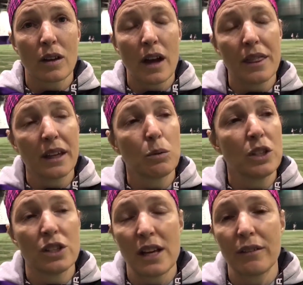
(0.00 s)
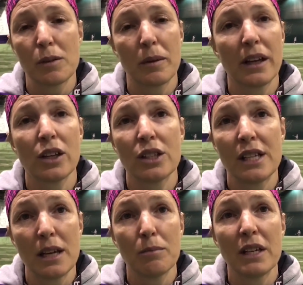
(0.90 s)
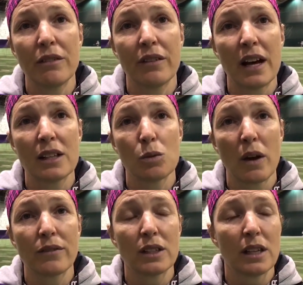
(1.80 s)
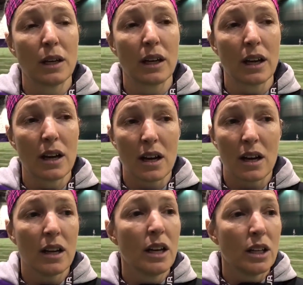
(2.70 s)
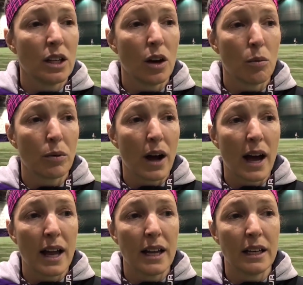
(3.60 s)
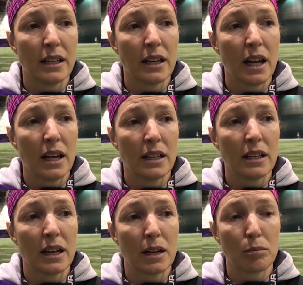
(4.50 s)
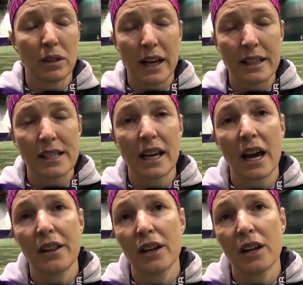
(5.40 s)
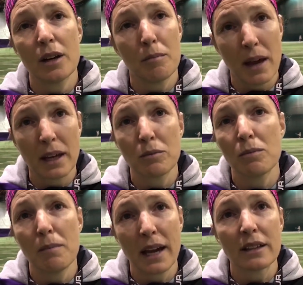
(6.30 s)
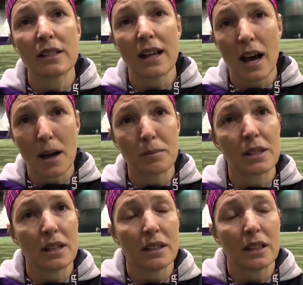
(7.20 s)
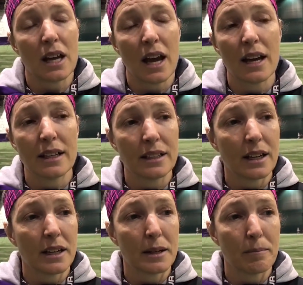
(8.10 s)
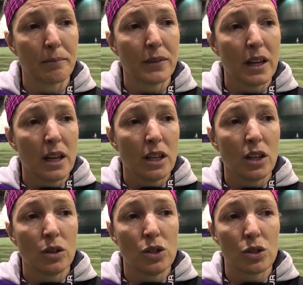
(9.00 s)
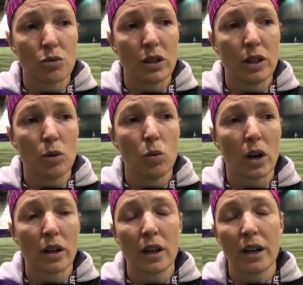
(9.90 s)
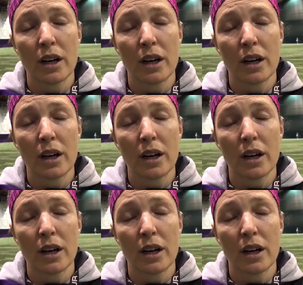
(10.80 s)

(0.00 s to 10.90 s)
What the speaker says: I think we just have to play good team defense. We have to take pride in playing together, making stops, and just really work on